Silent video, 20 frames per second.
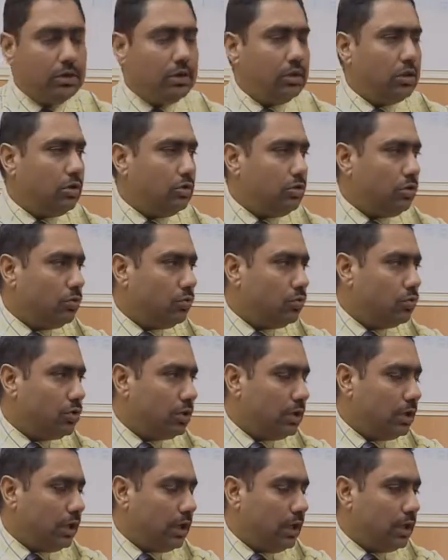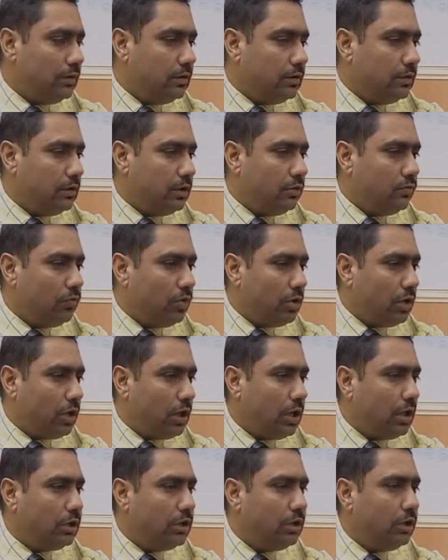Now the question arises that what
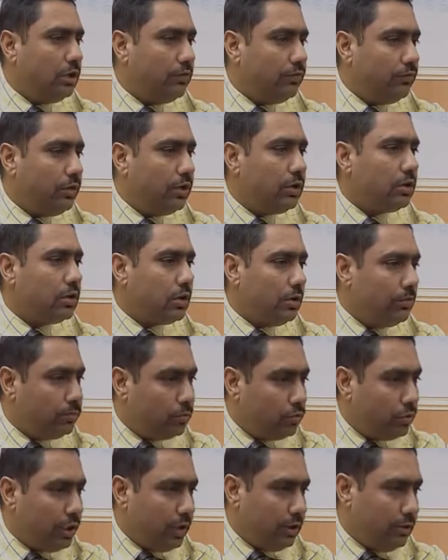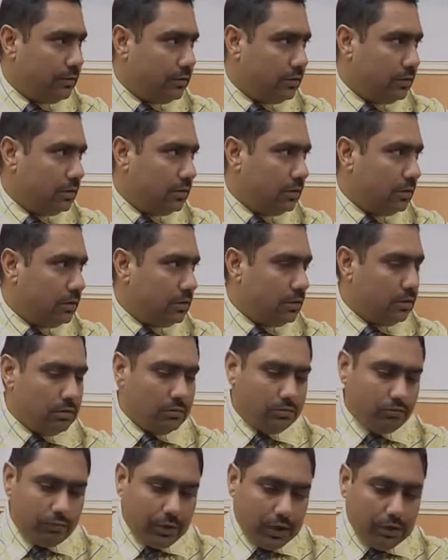are the different components
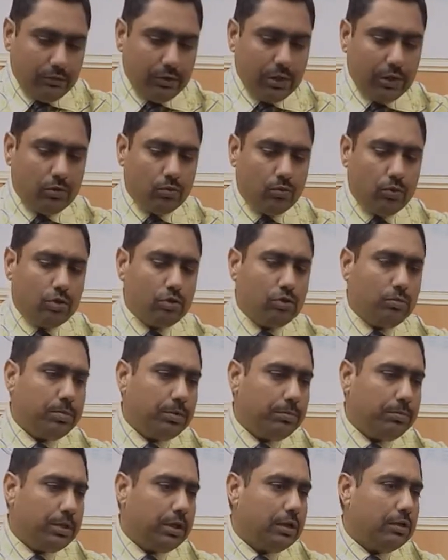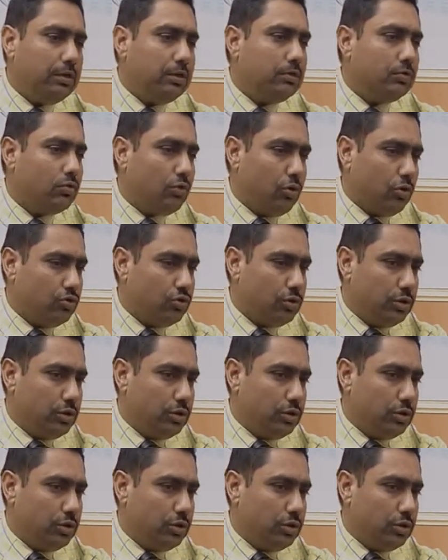when we are going to prepare this cost